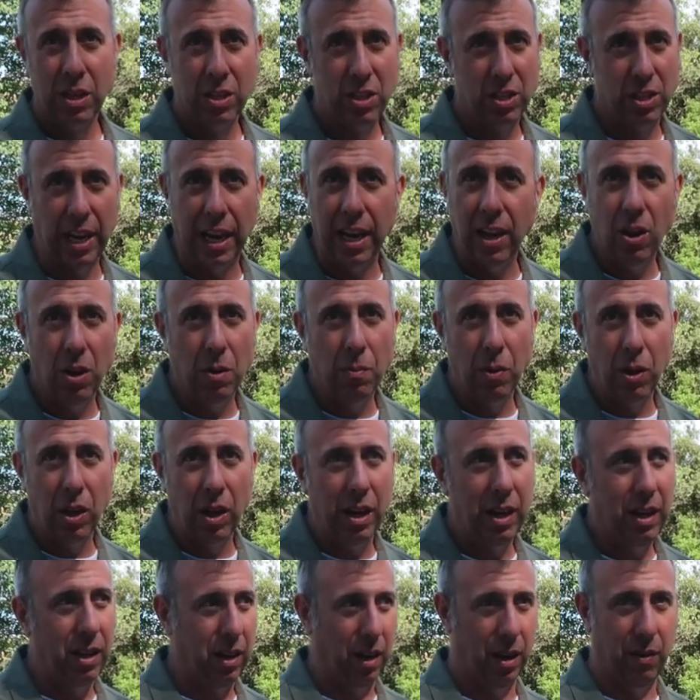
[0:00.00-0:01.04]
standard
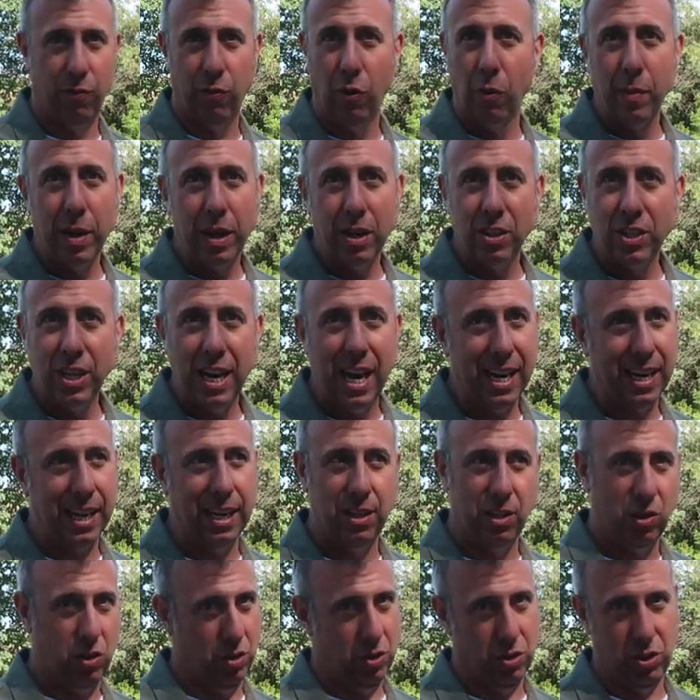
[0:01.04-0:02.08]
bullet, a full metal
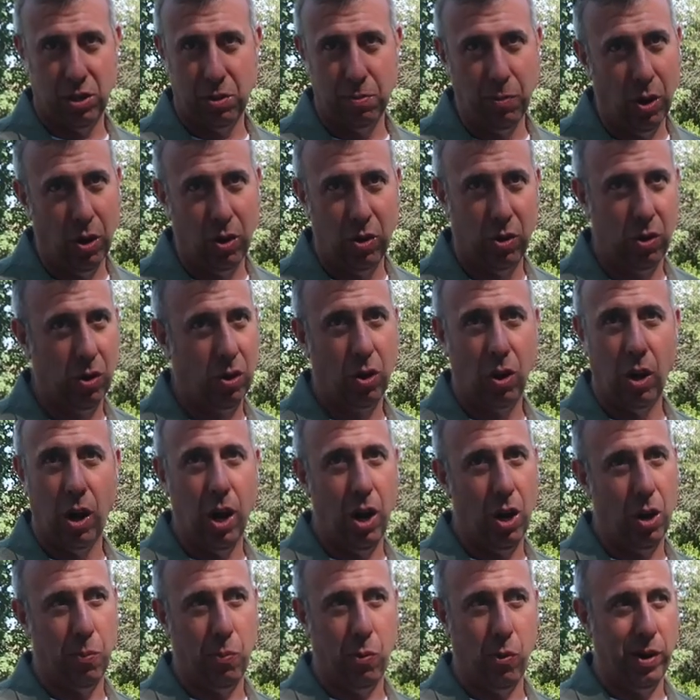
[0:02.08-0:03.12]
jacket, drills a small hole,
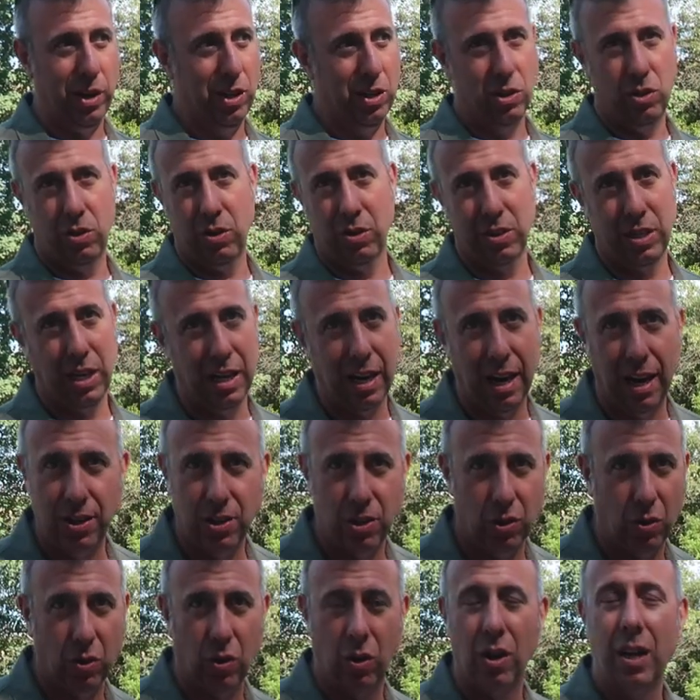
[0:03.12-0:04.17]
hollow point, drills a
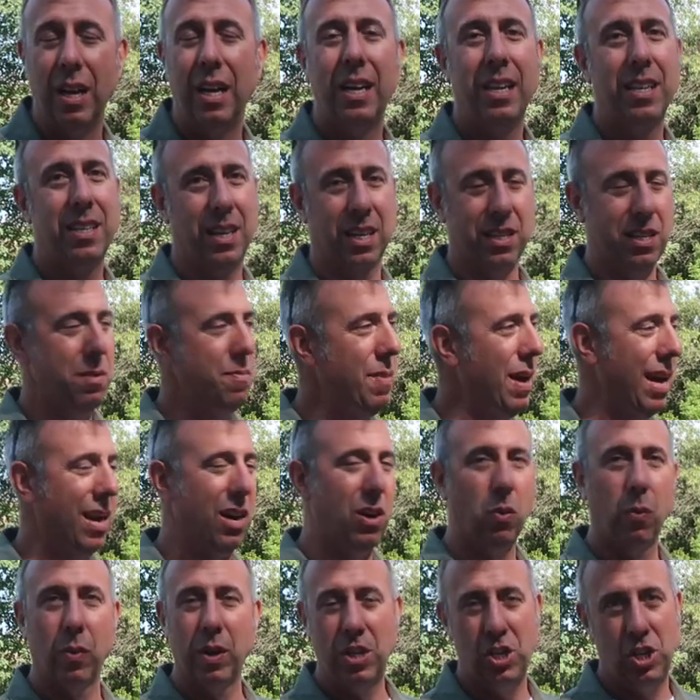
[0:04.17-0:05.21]
larger hole. Doesn't
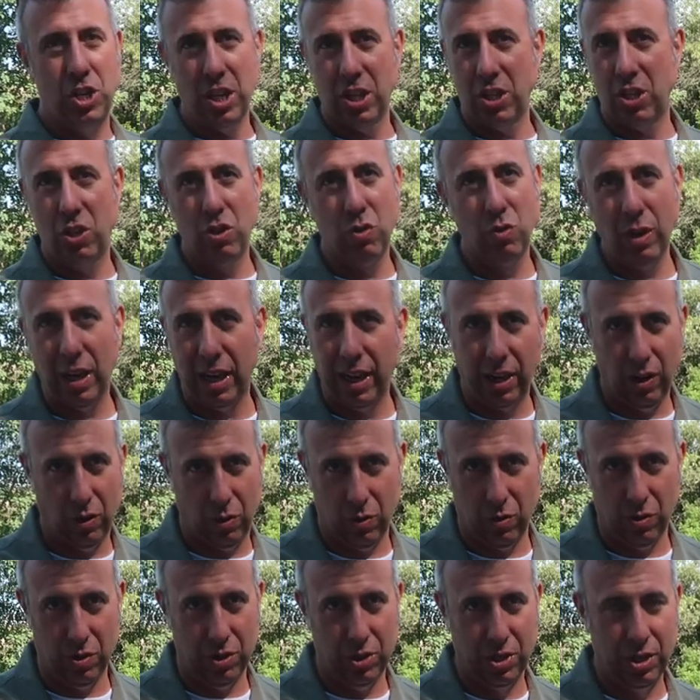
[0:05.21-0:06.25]
matter. We're just drilling
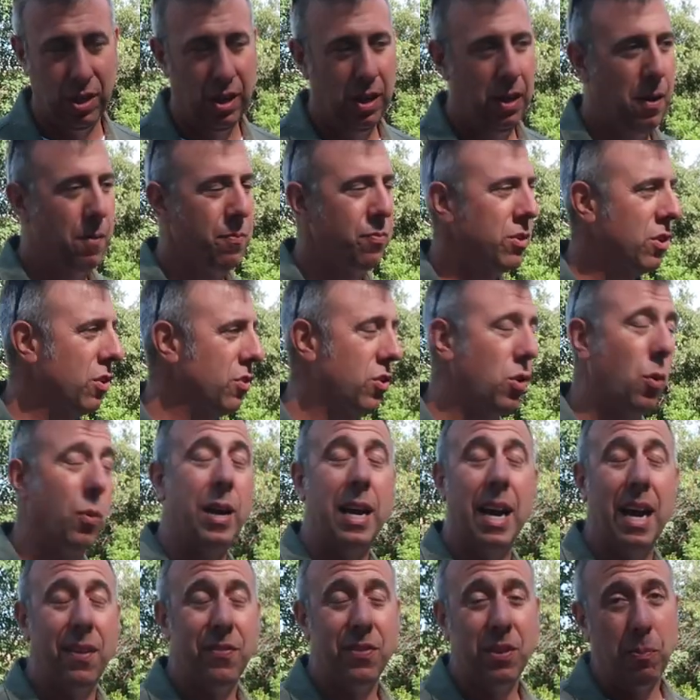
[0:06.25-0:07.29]
holes. So
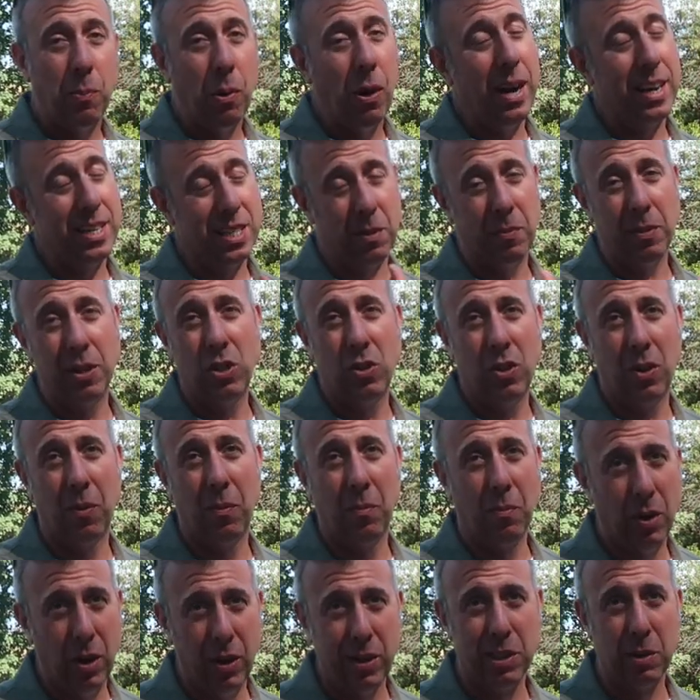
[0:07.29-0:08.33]
we have to possibly
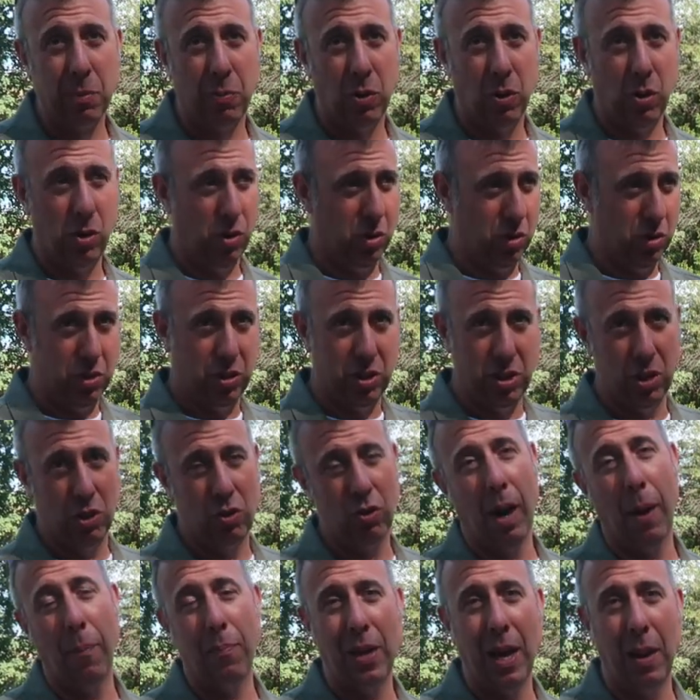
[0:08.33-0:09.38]
drill multiple holes to
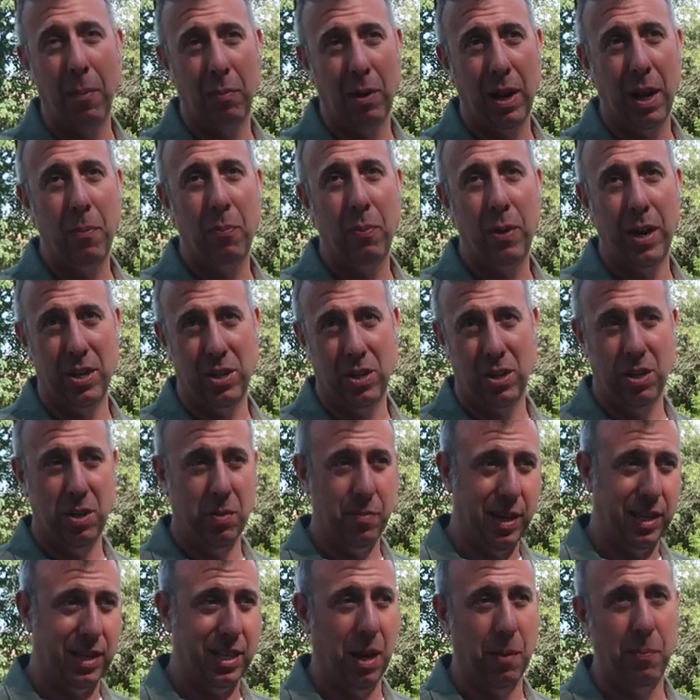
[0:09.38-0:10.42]
drop that blood pressure,
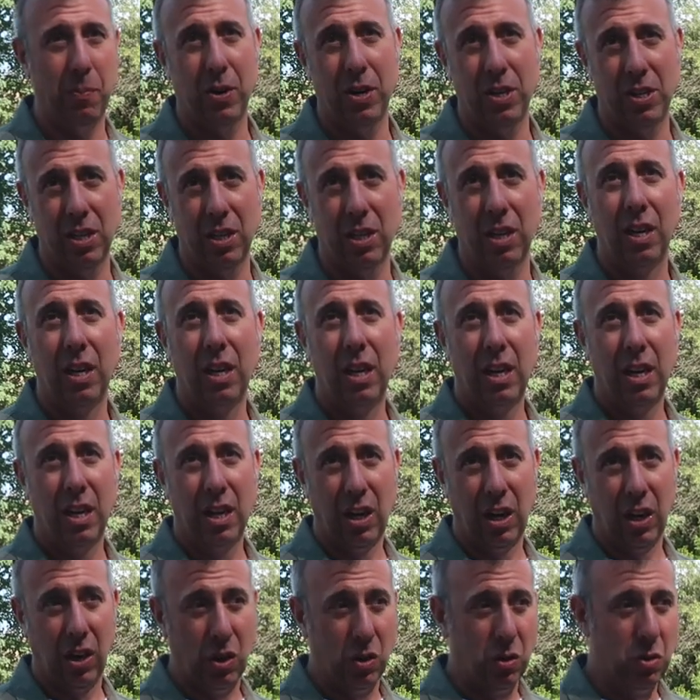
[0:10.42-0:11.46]
to make that person
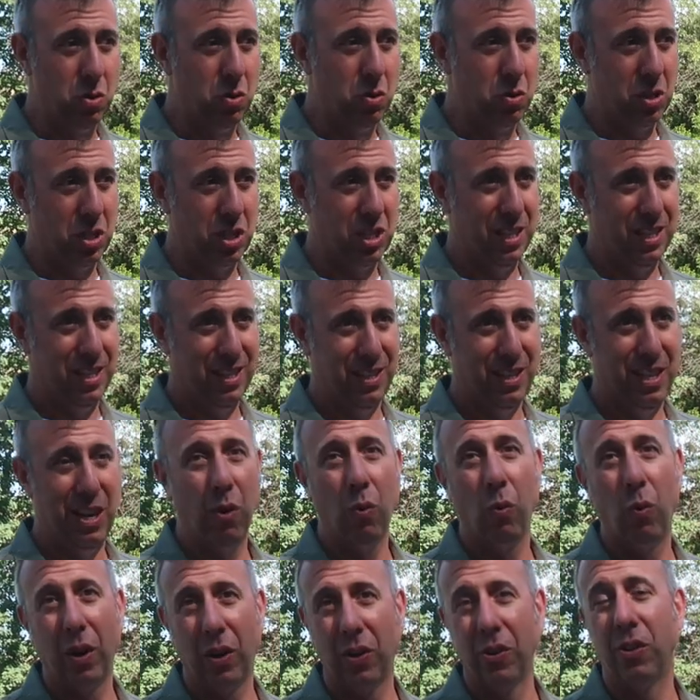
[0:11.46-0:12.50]
lose
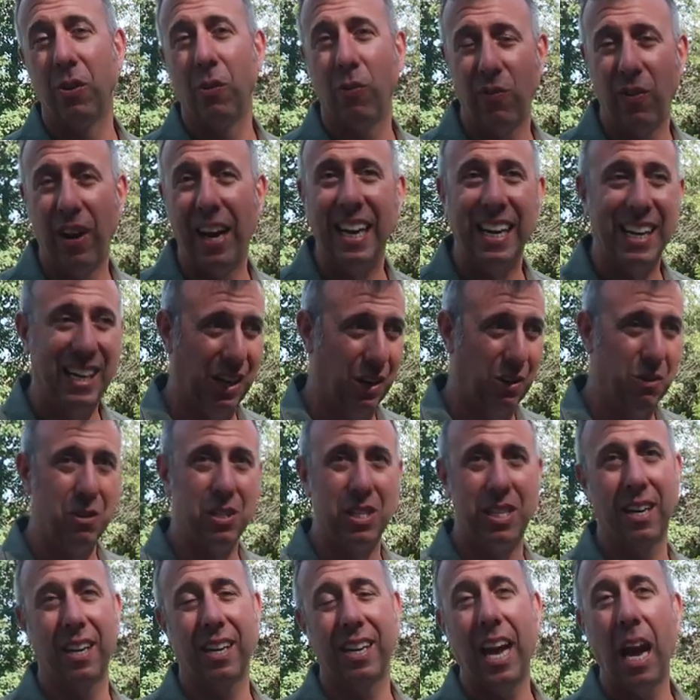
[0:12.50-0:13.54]
their will to fight,
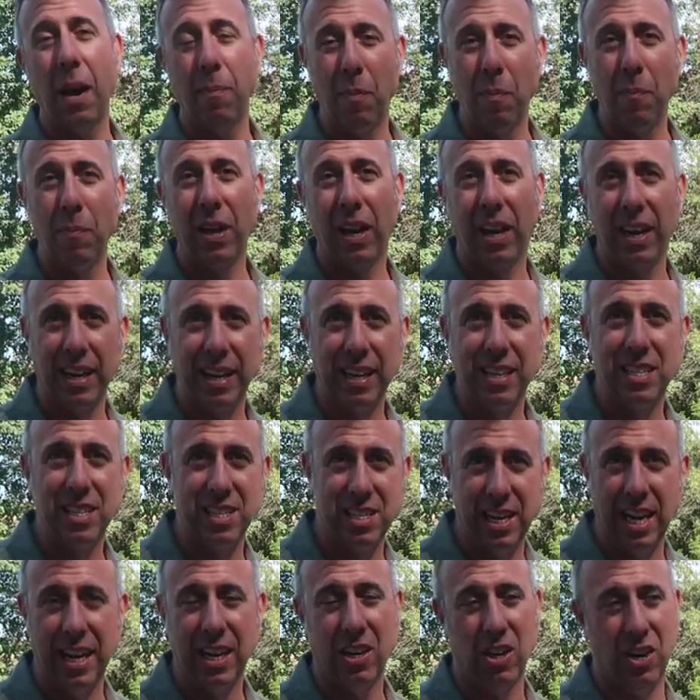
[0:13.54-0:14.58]
lose their capability to
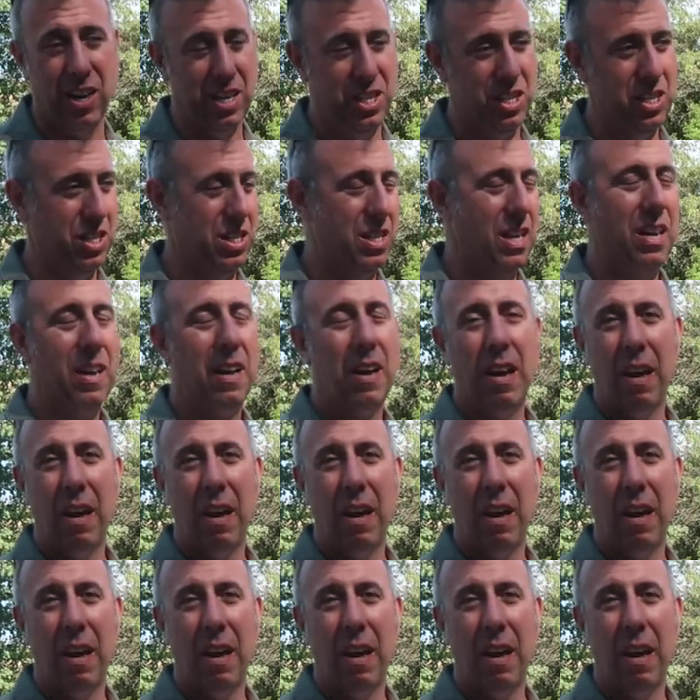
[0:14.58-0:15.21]
stay conscious,